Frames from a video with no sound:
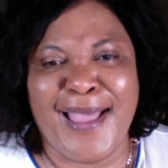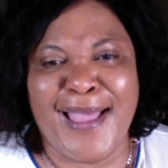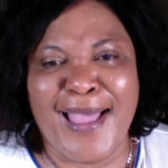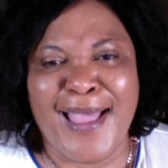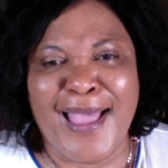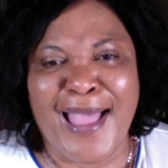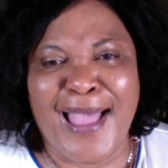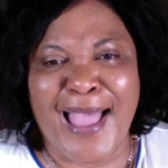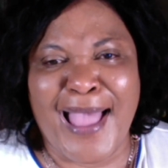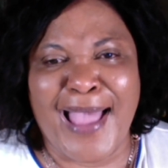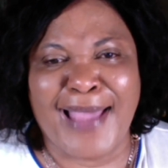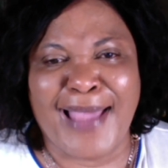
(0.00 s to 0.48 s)

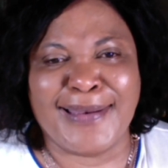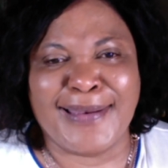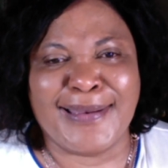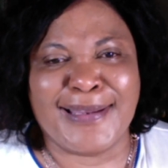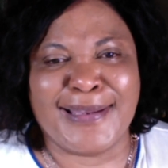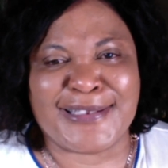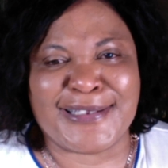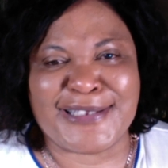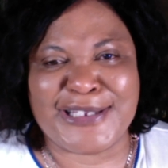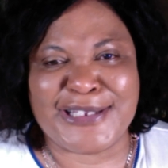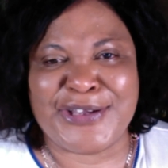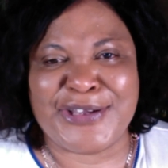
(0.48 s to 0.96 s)
and
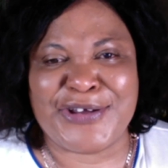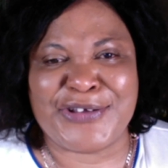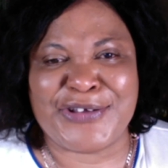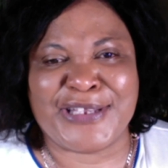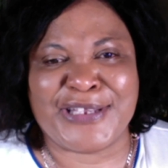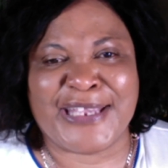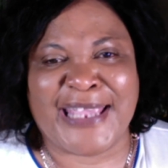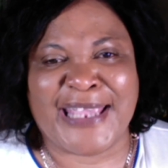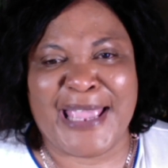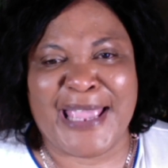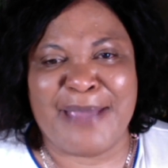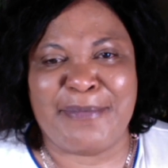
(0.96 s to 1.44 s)
the
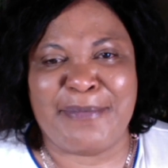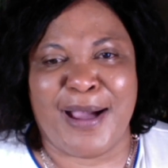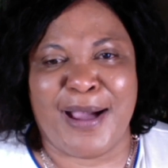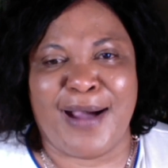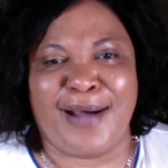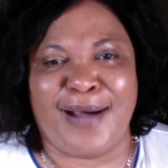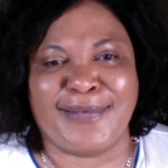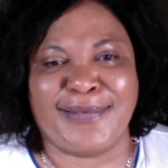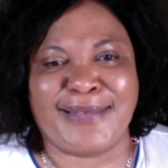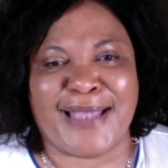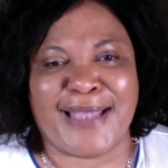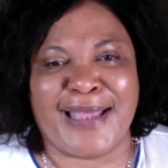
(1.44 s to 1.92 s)
security came
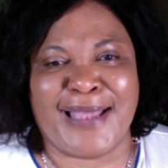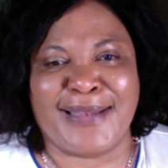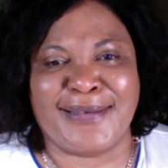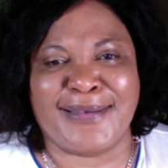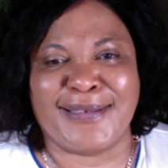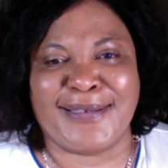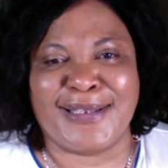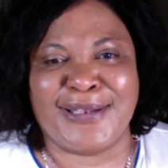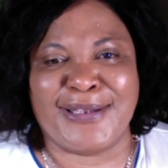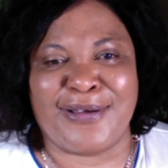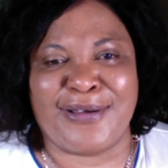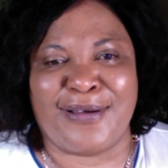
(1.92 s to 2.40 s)
out
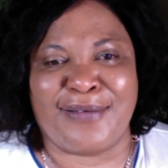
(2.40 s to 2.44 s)
and